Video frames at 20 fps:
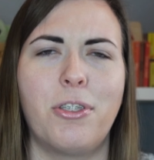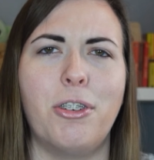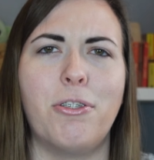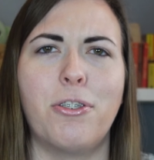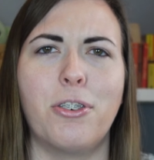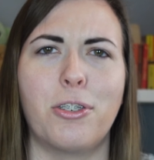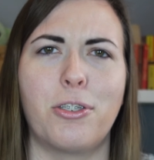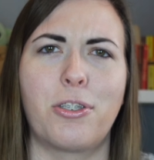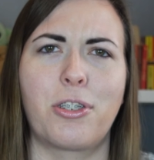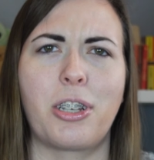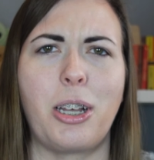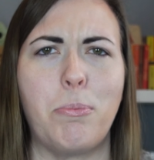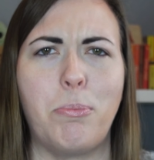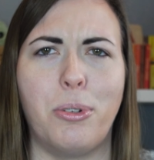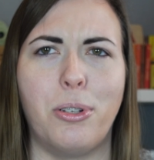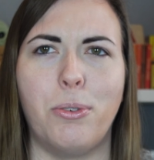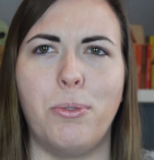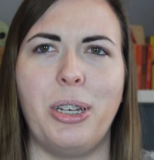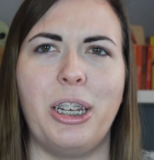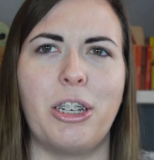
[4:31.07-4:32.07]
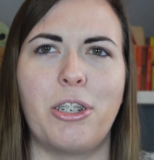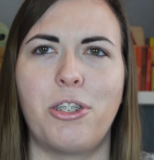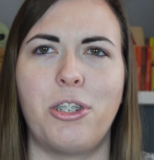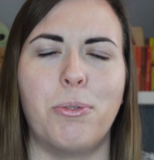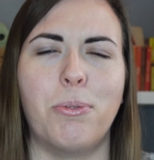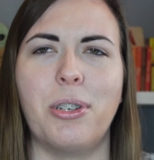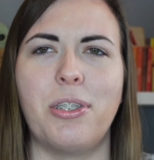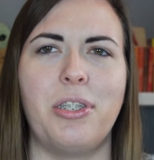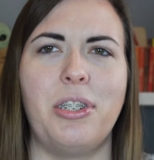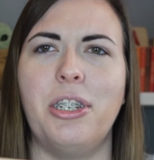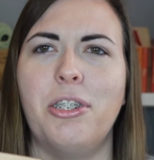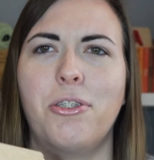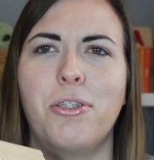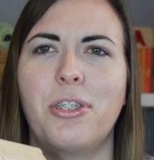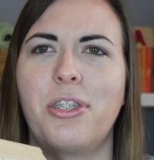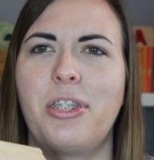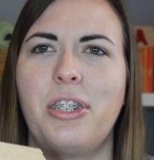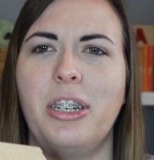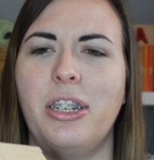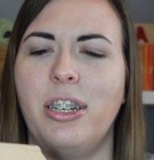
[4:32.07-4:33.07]
The first couple of weeks she wasn't
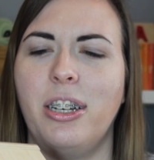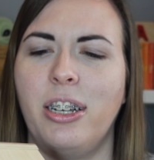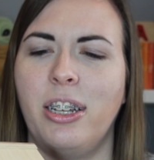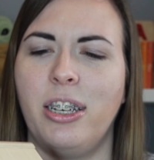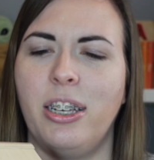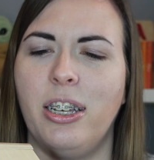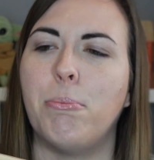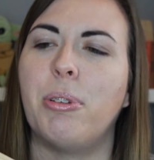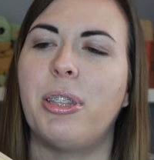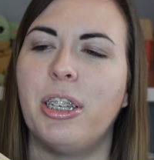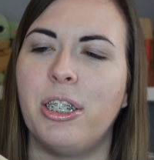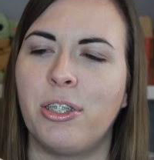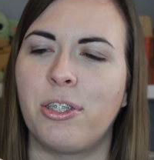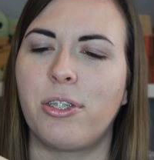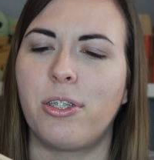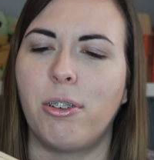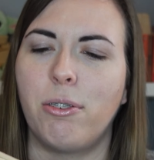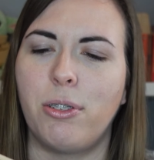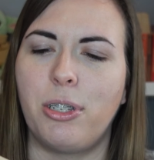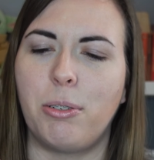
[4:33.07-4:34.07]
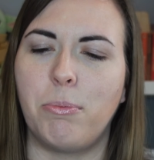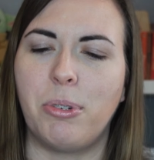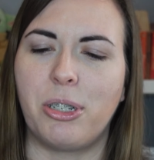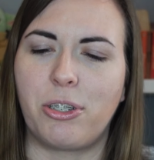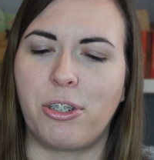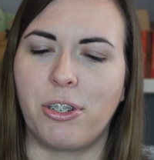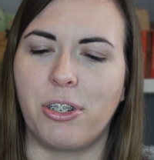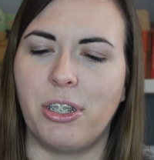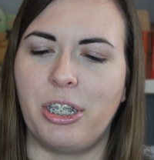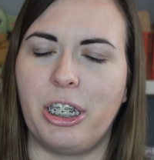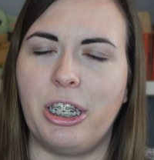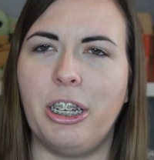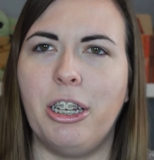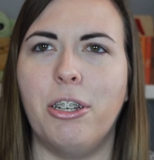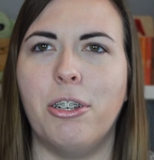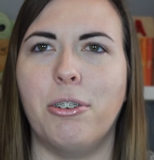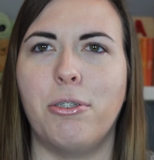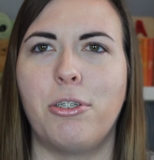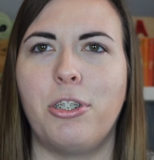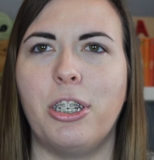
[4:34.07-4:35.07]
interested in it, but then slowly but surely,
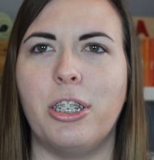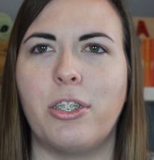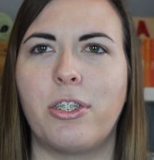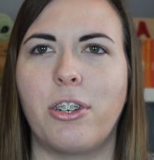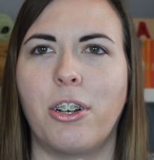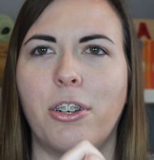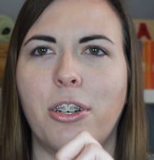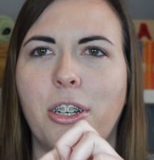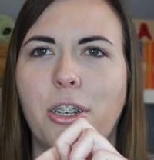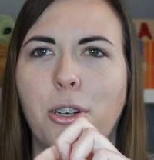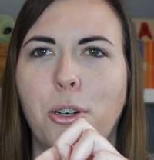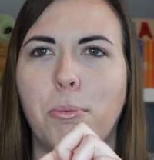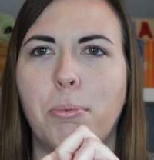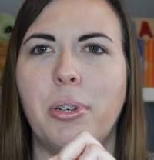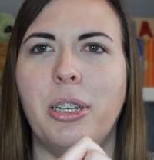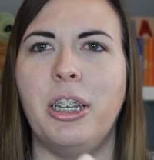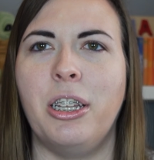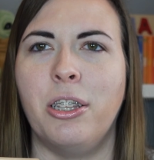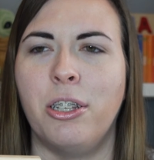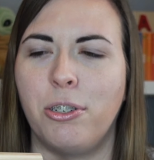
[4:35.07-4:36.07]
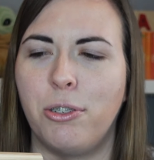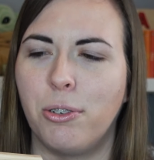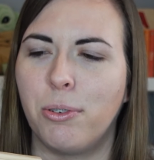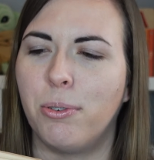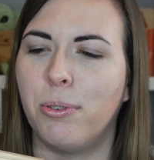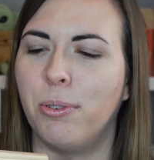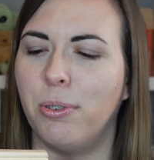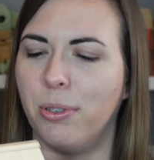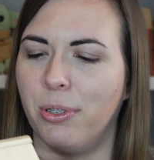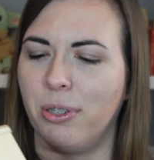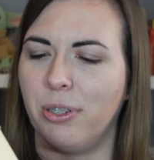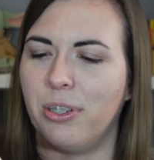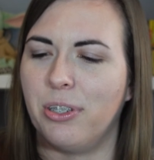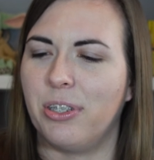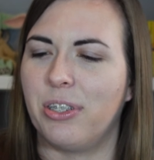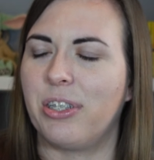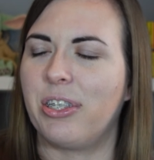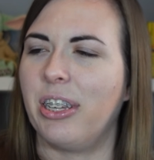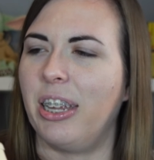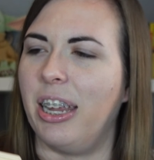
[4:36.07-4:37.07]
she started opening the
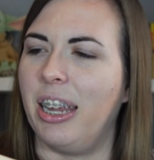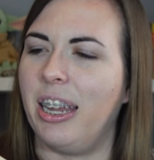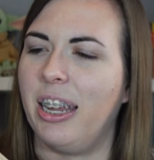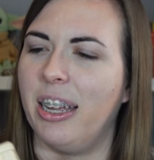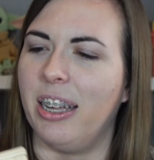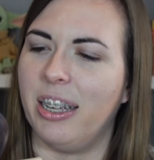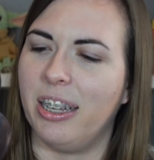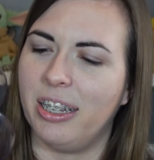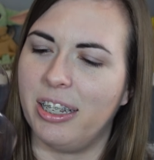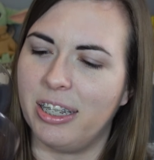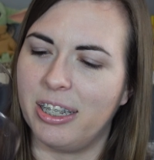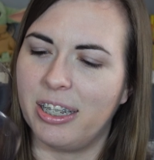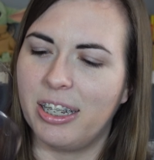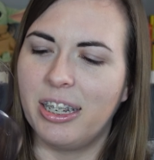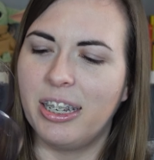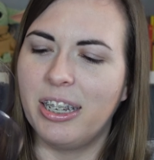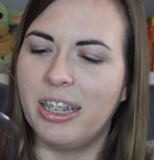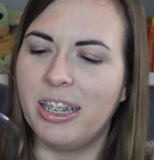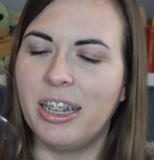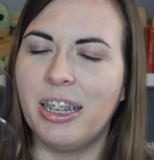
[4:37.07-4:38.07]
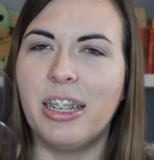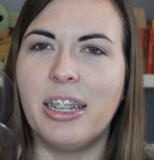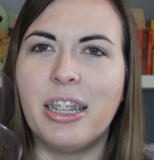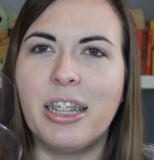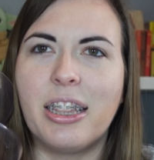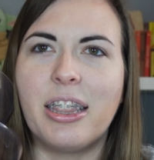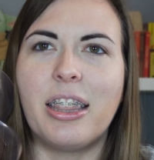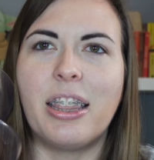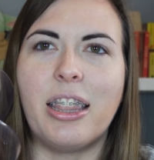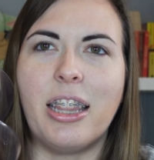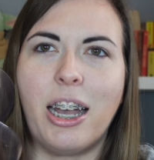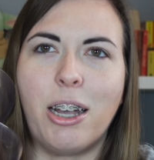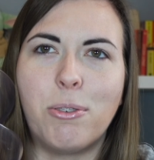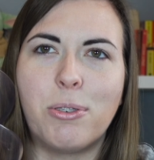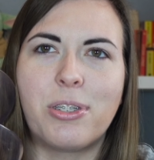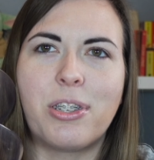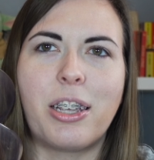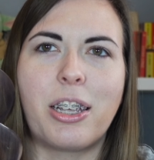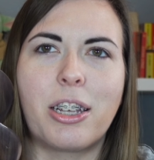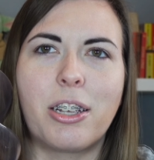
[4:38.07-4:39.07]
doors, and that
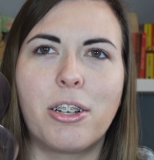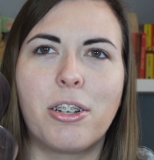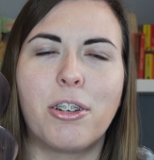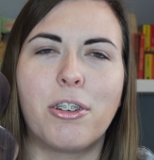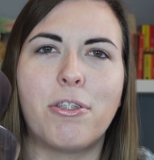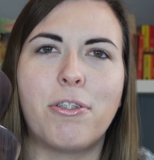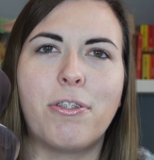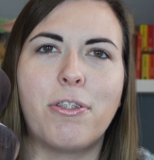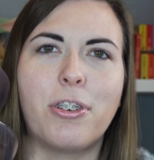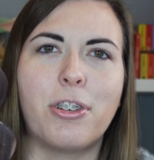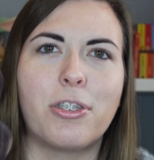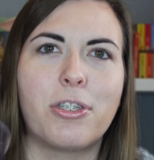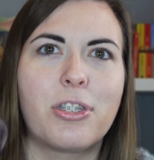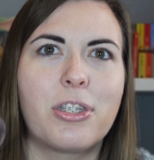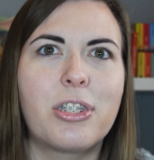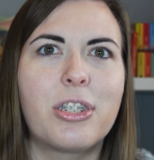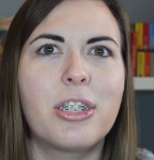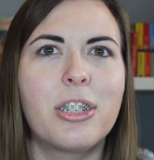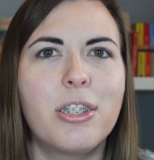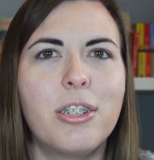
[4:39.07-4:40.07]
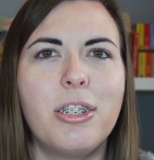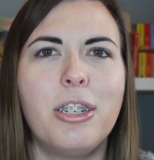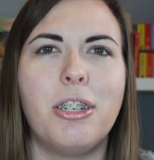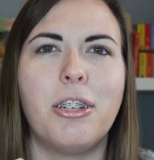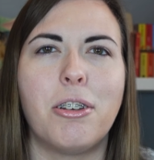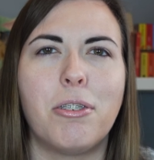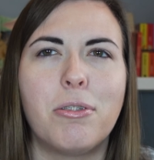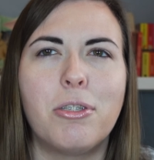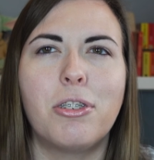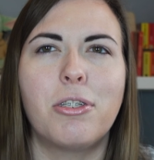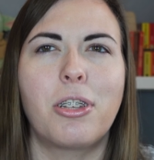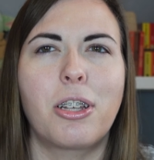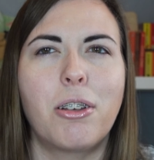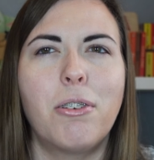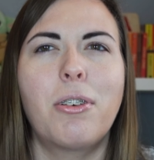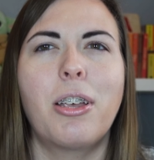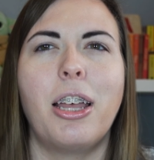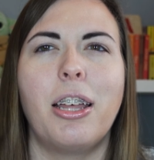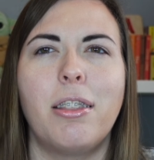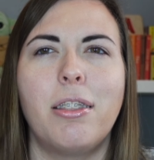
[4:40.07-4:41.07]
was her first, she's like,
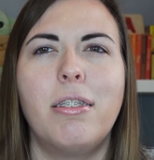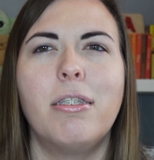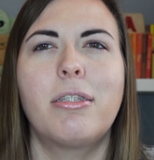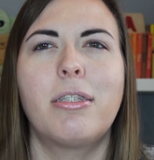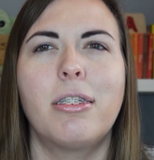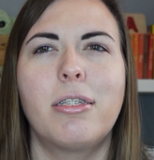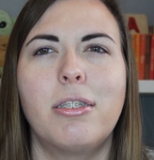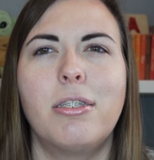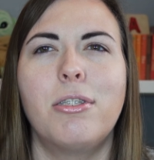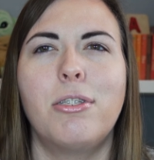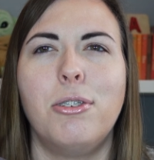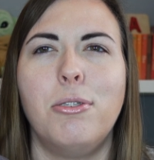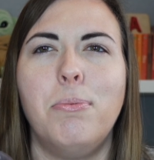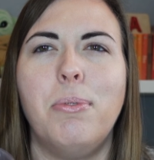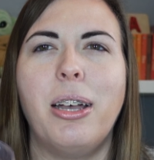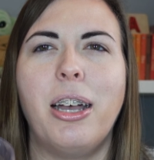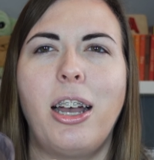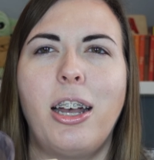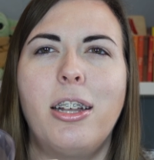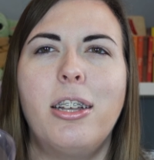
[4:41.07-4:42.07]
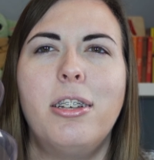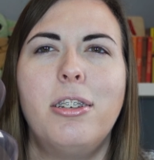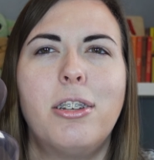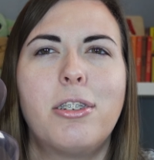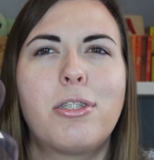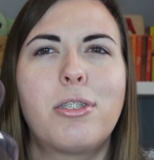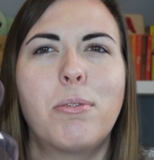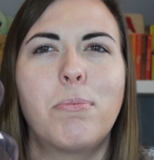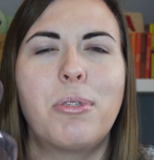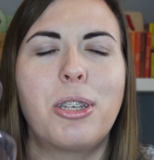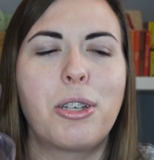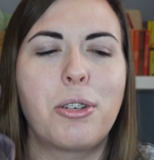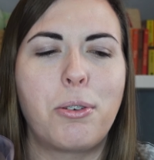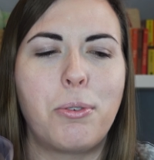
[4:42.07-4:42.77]
okay, this isn't too bad, it does something